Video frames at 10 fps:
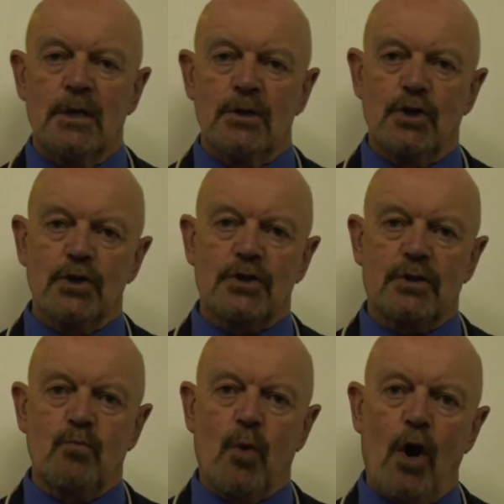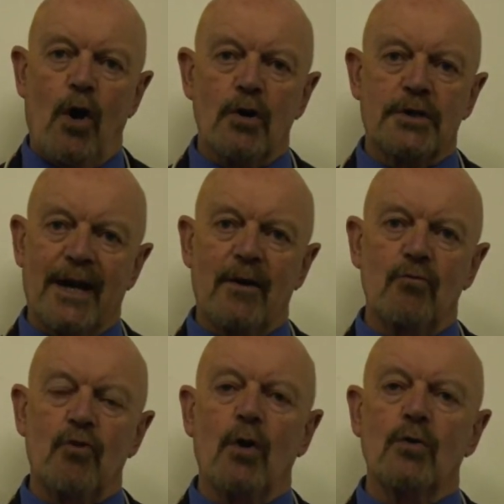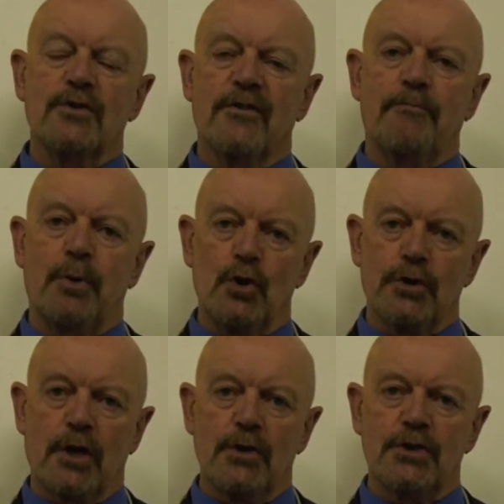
Just walk down rows of Portland